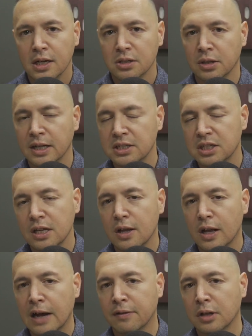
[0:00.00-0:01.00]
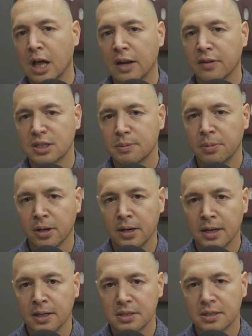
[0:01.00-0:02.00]
So let's say you have a lot of
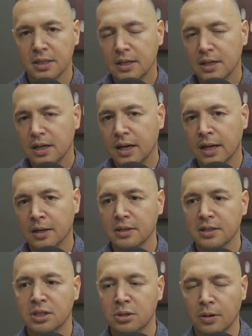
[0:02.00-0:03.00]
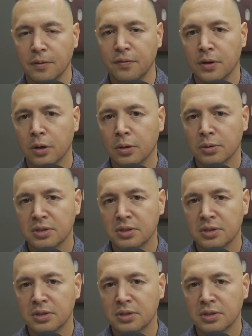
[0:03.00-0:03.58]
experience in a certain field.